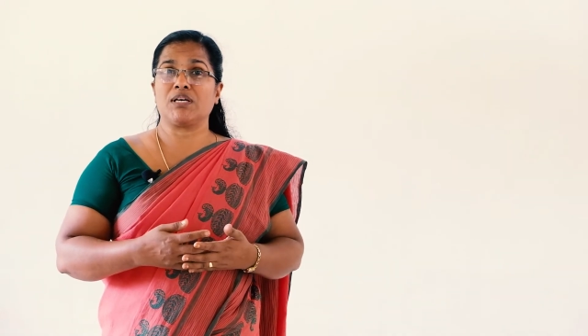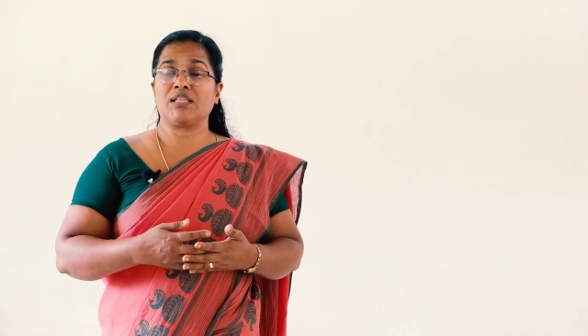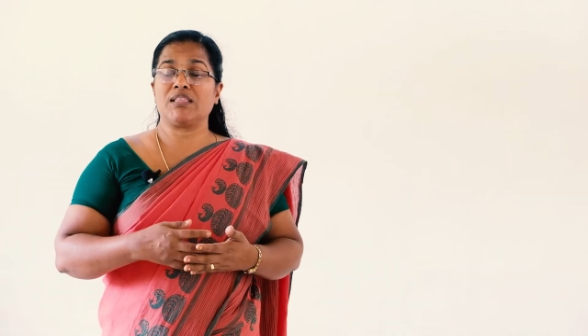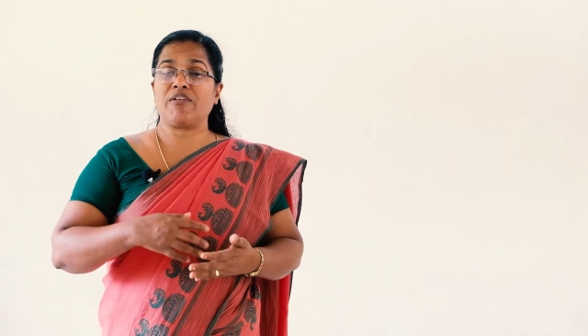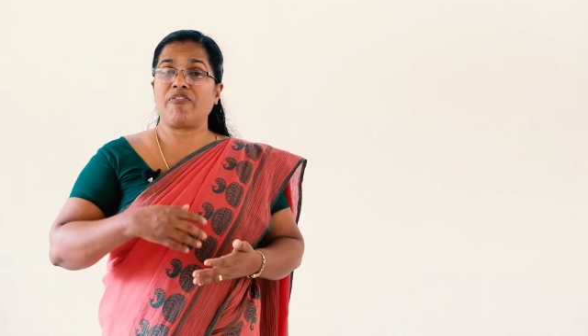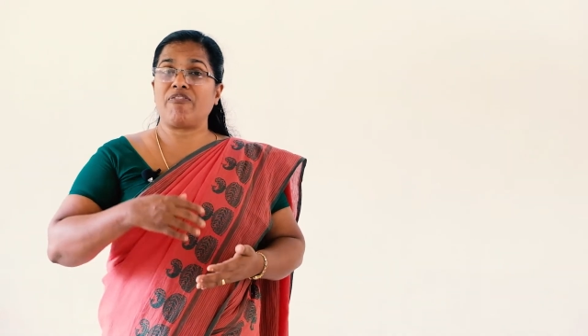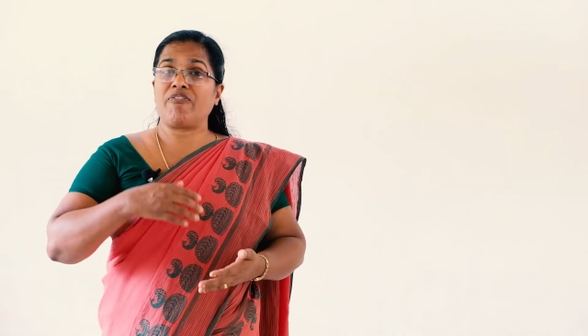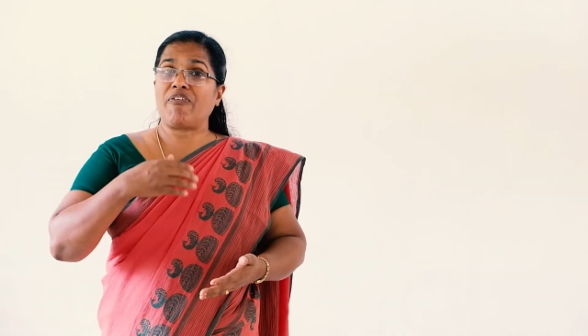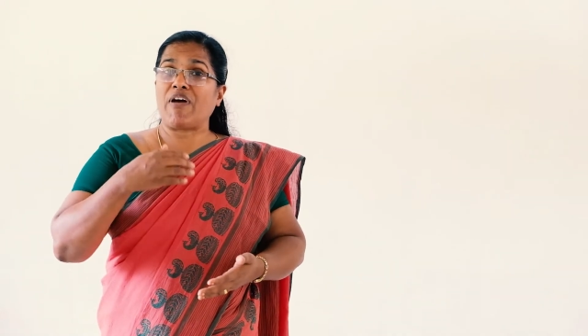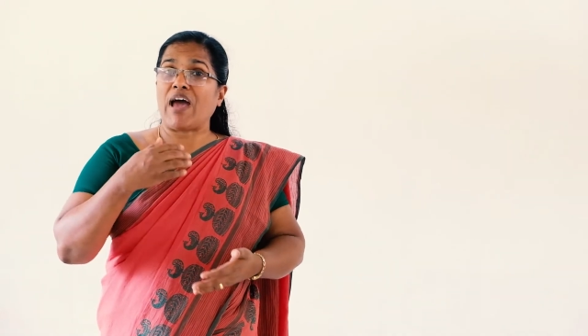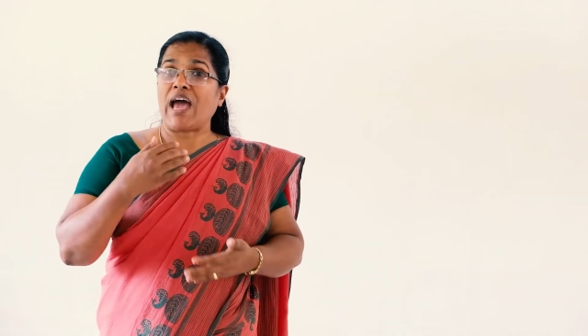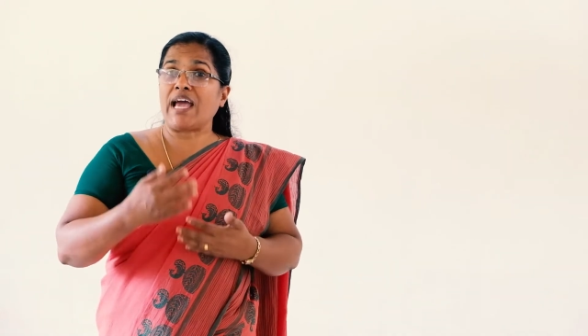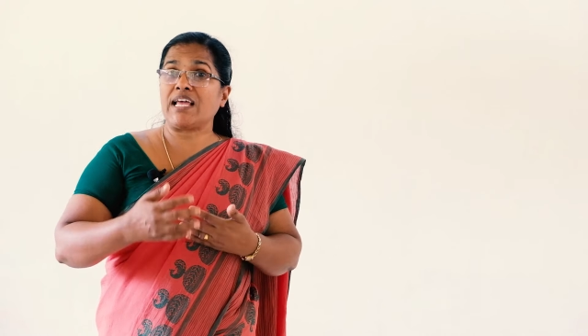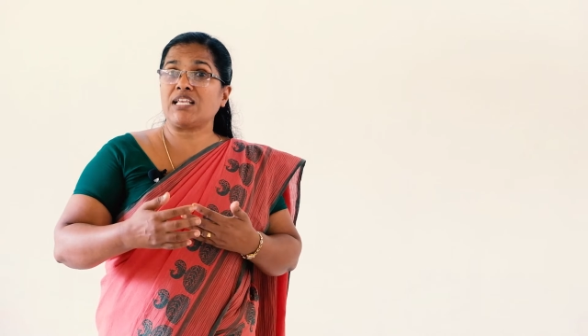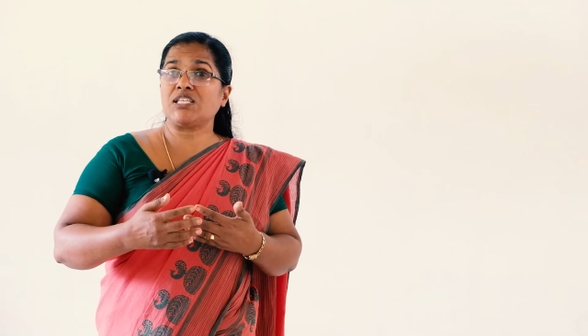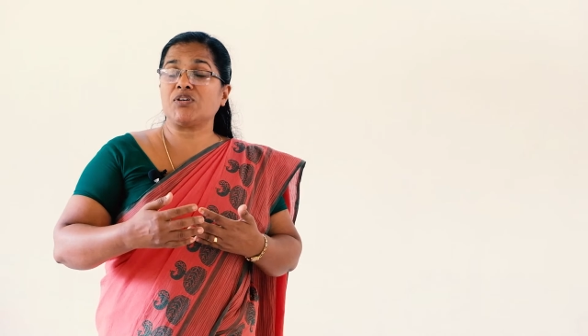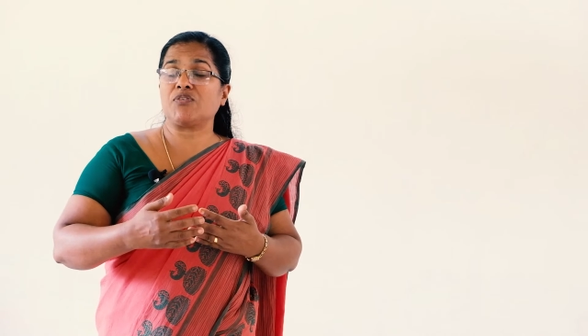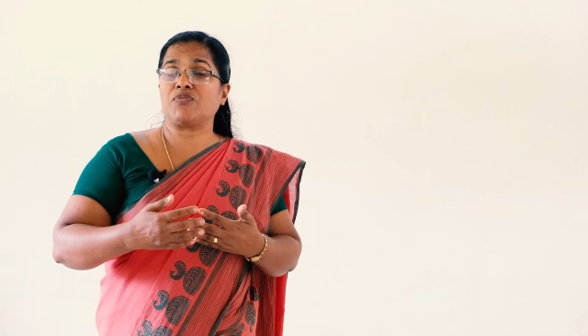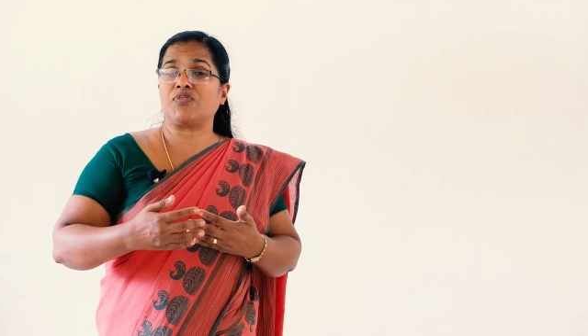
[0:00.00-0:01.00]
The
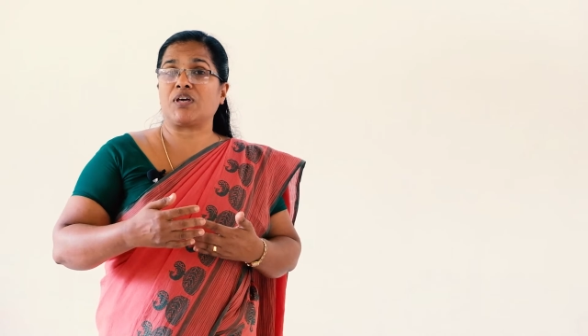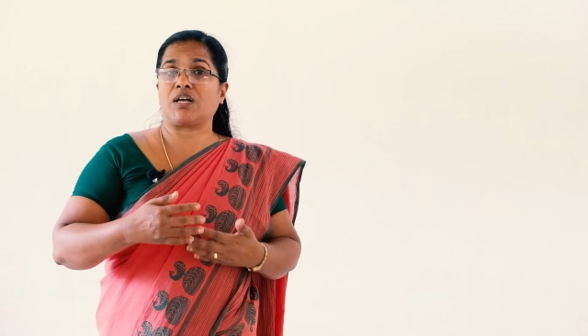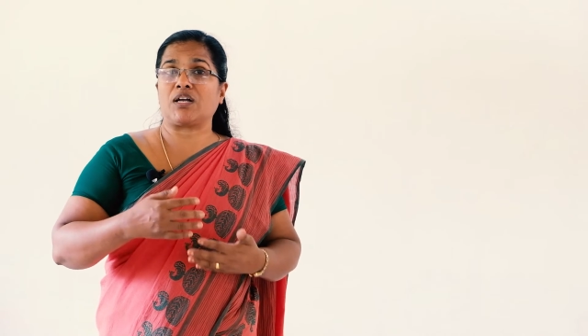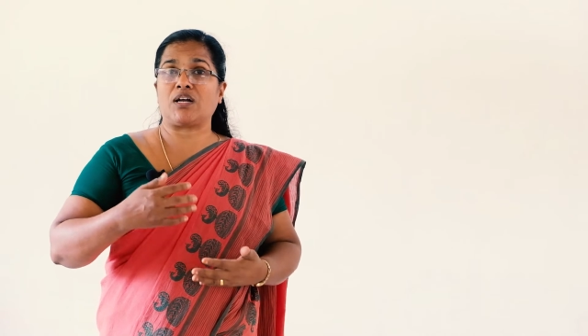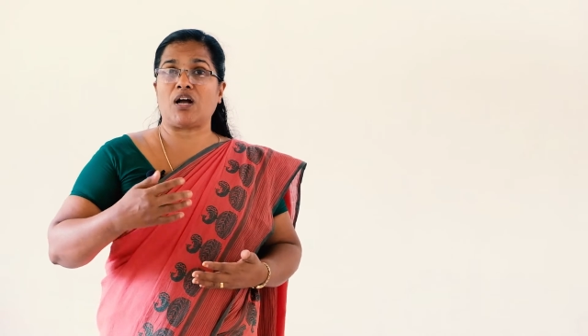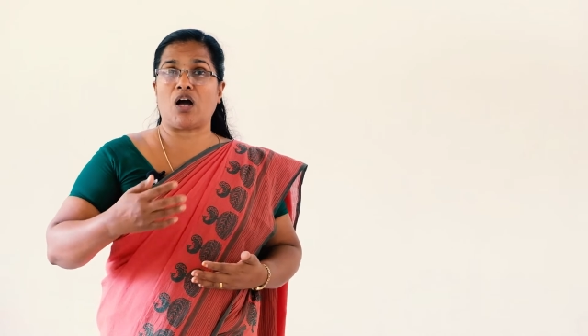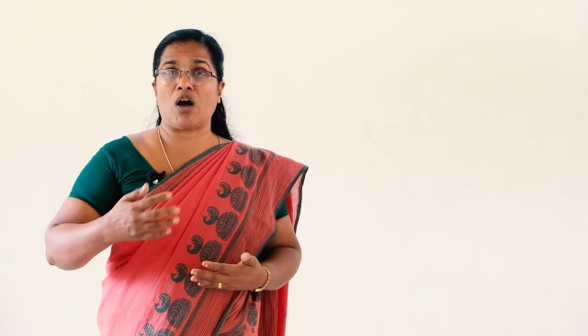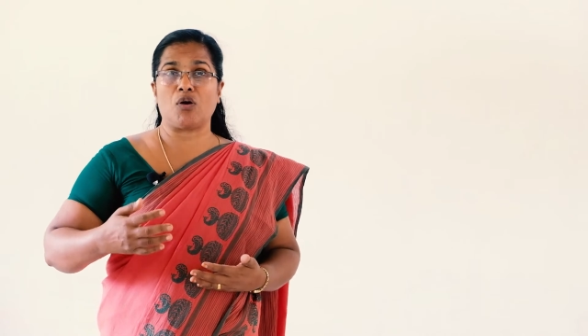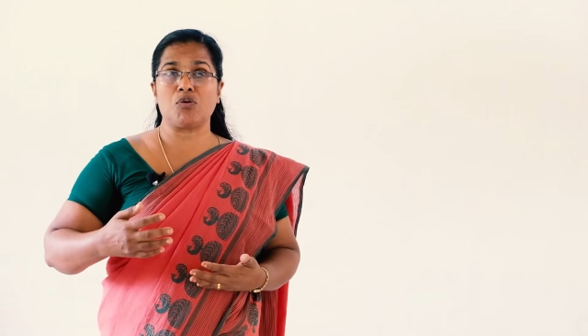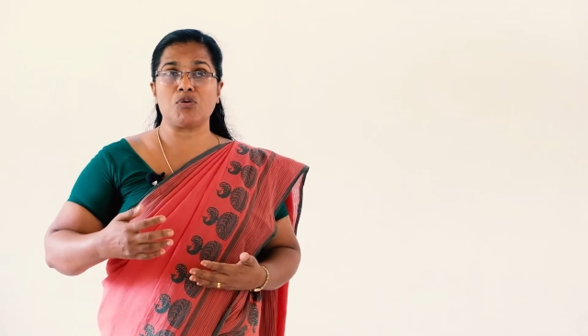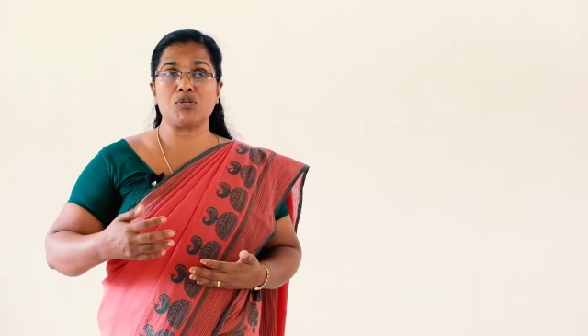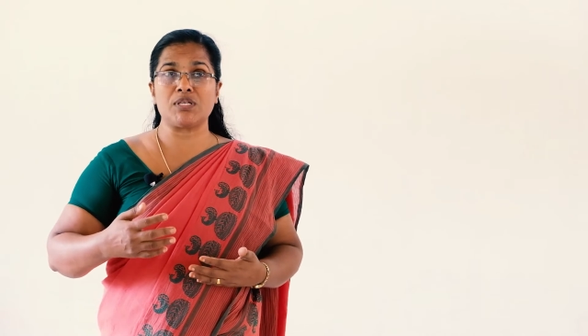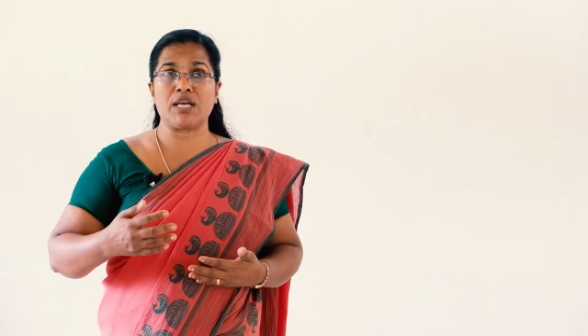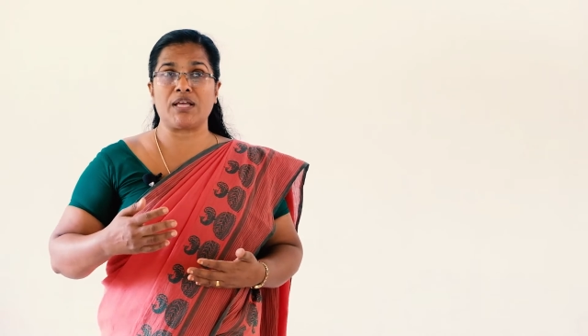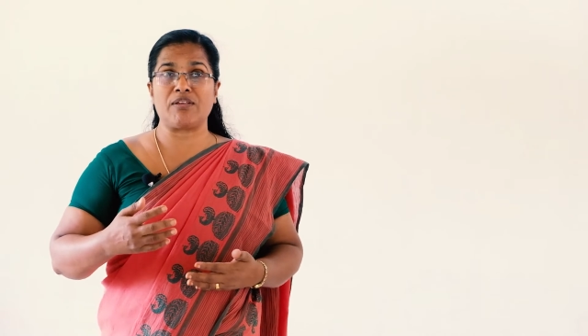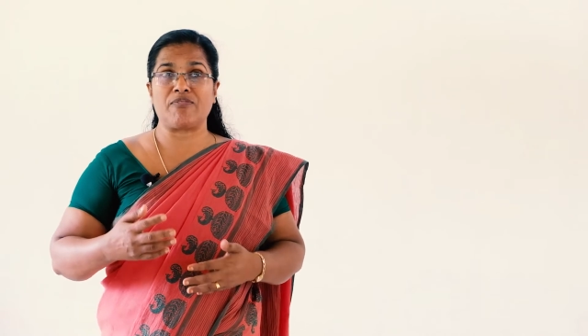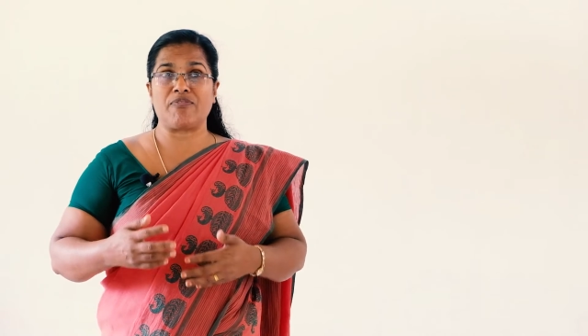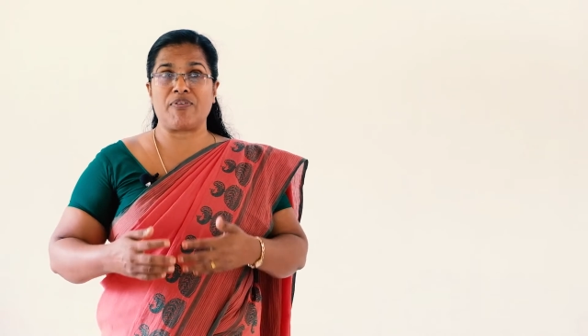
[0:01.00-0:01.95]
fat of the cows and